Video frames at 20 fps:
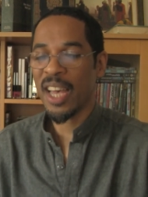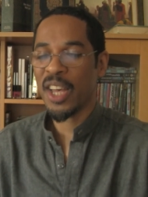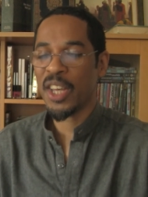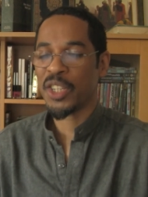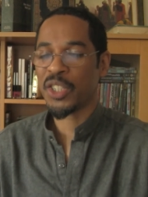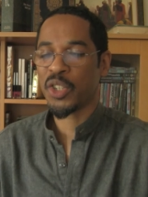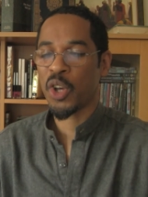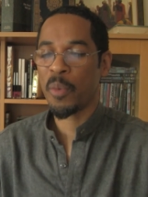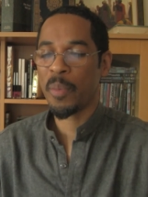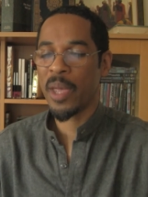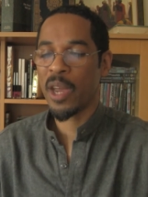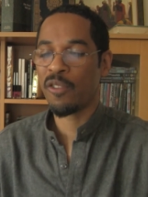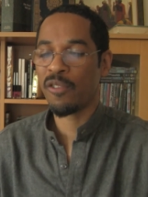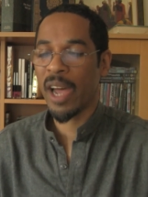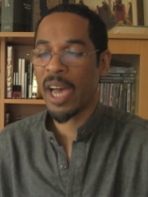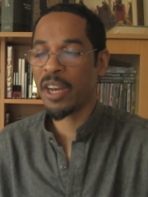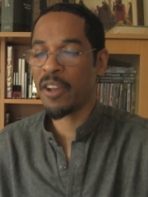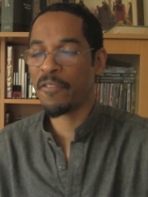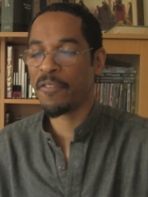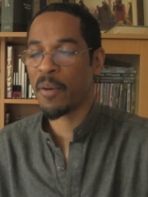Sobia
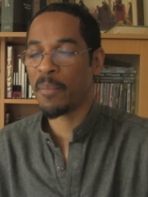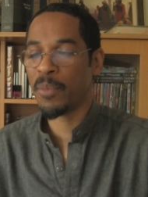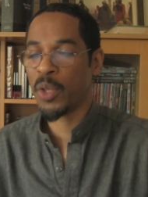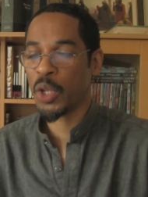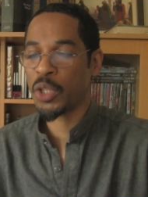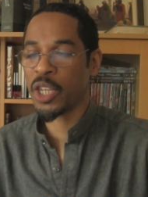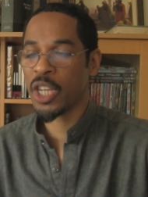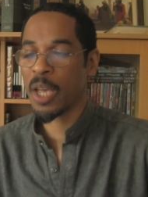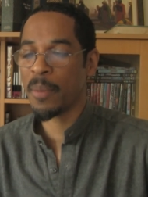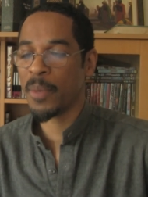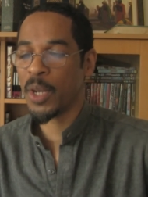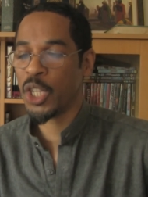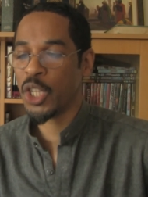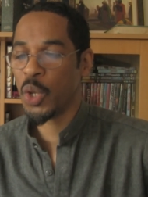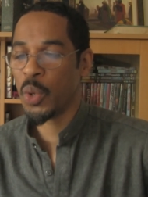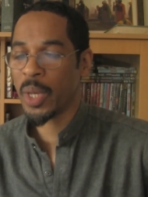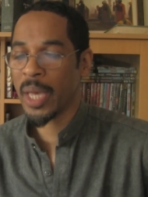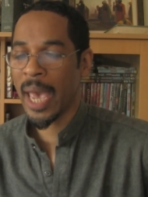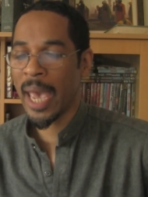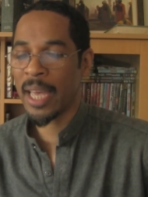Rana from Nottingham in
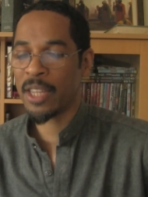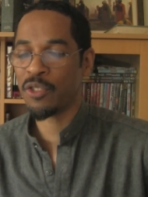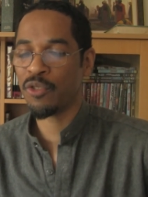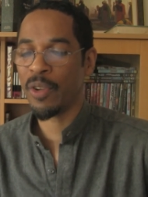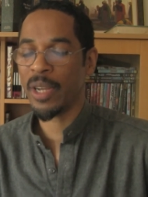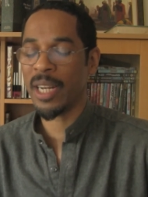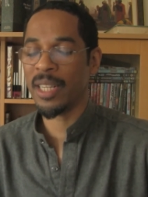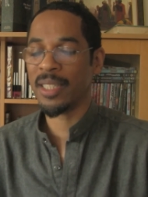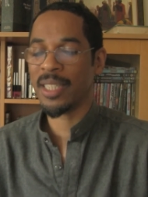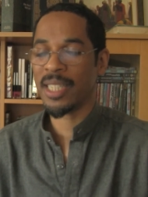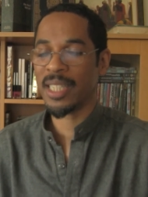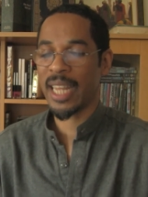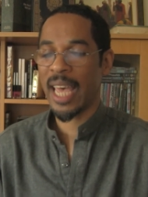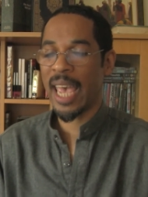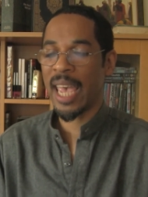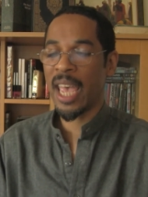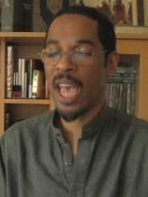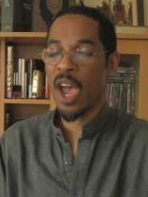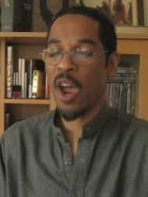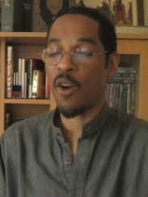the UK has written it to
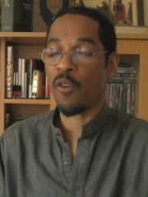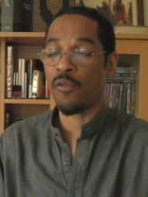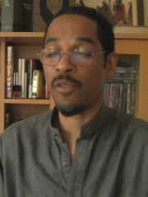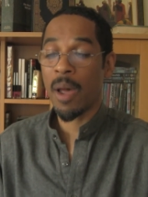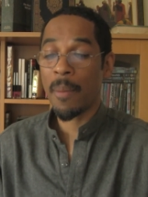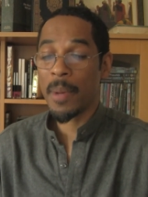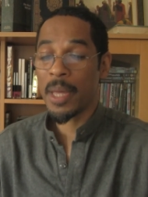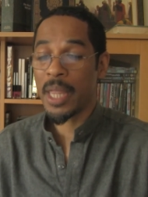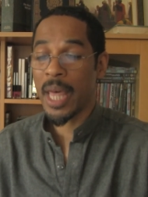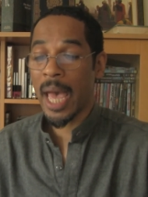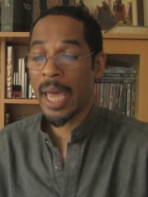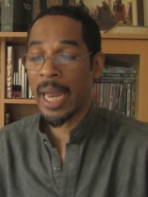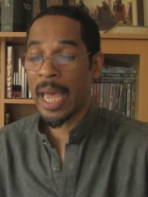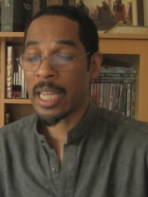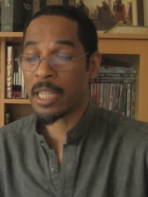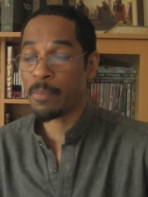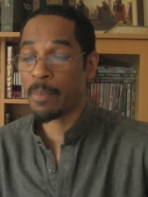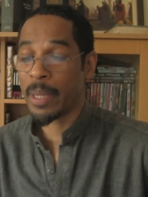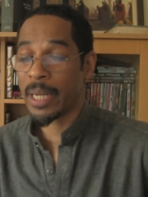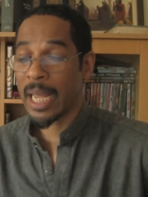say, Ramadan
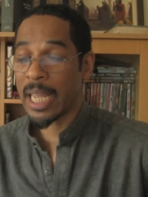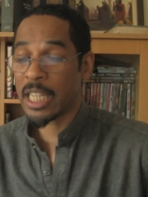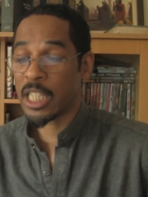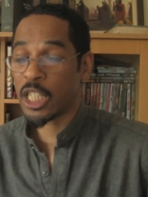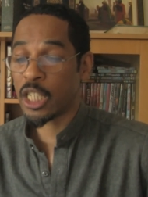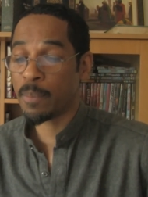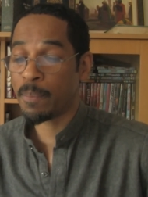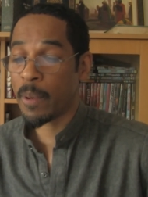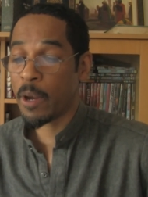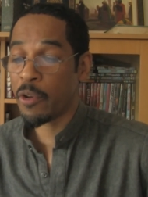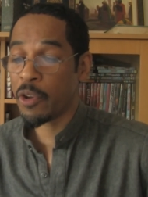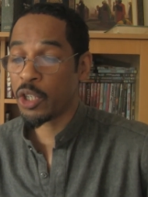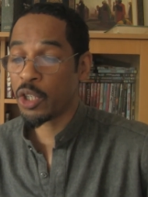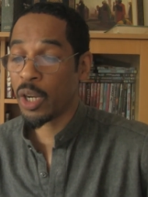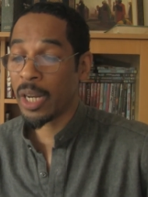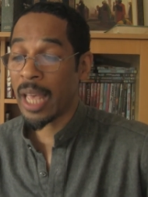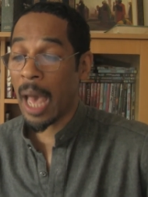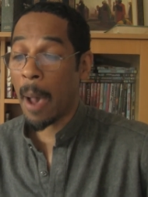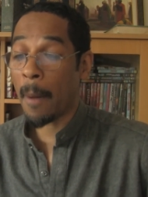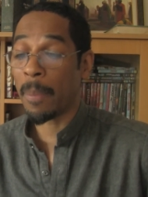has been a
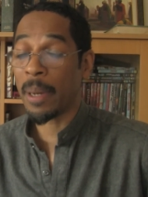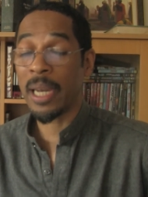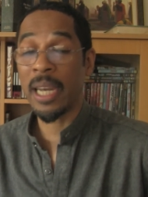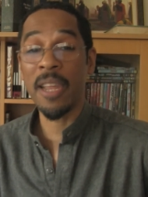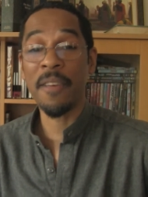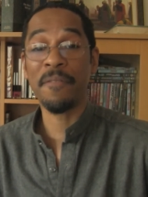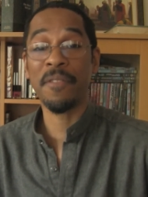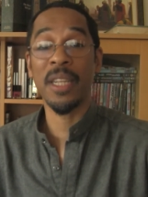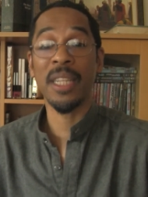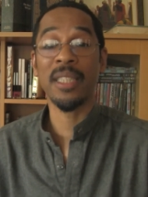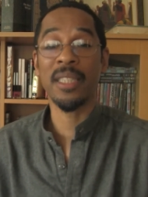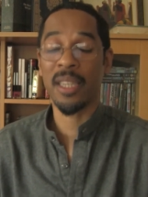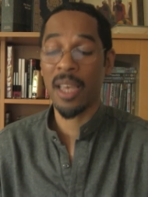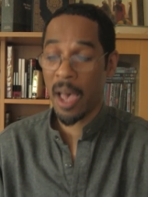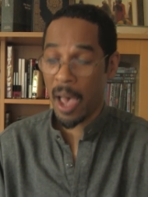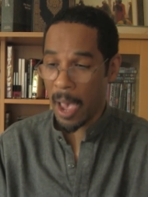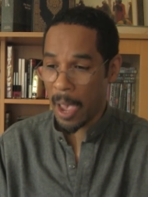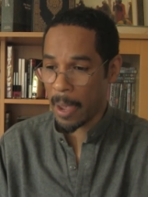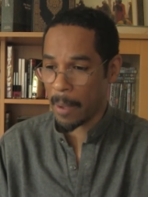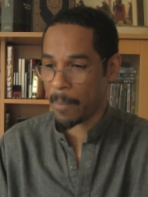spiritually uplifting
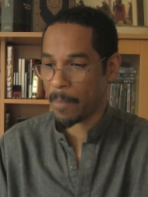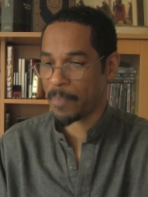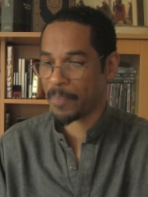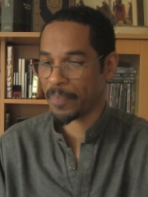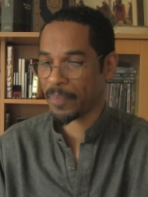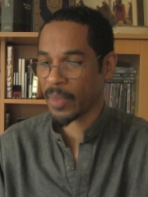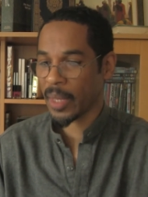time,